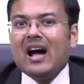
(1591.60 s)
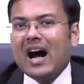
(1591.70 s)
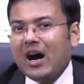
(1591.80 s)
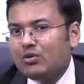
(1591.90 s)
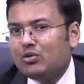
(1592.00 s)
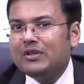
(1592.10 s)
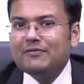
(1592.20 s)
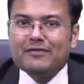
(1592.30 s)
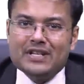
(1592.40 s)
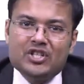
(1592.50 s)
How to
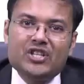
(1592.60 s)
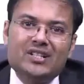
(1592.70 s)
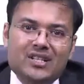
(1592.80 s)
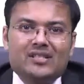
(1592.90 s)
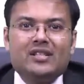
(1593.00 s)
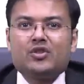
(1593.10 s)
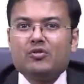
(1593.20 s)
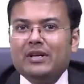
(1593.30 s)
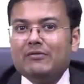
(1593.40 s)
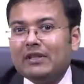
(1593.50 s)
differentiate this
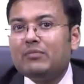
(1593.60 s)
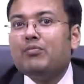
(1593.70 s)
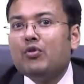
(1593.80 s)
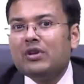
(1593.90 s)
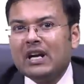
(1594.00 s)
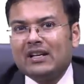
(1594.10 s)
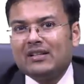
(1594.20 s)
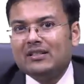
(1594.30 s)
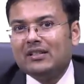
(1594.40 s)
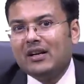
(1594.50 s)
instrument with bone
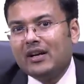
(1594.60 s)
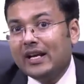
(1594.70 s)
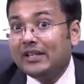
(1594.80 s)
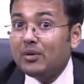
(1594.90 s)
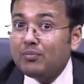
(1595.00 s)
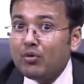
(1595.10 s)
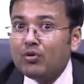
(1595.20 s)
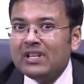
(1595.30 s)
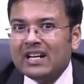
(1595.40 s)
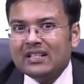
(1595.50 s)
cutter? In the
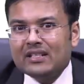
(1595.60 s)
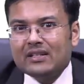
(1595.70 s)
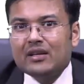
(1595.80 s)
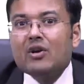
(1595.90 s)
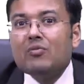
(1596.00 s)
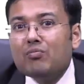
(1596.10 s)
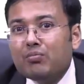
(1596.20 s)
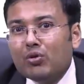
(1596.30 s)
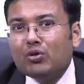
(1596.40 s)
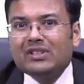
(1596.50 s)
bone cutter,
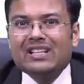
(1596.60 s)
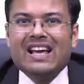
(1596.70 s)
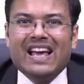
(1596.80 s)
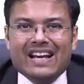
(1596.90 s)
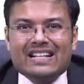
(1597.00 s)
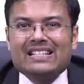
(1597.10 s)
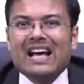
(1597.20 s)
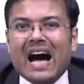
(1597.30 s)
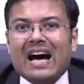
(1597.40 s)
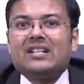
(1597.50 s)
both ends
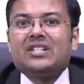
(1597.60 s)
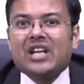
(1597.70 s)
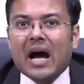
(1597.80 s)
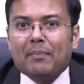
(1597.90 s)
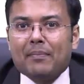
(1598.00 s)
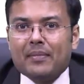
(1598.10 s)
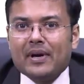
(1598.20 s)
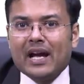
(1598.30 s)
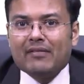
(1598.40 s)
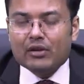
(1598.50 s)
are sharp.
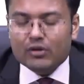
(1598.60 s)
Have a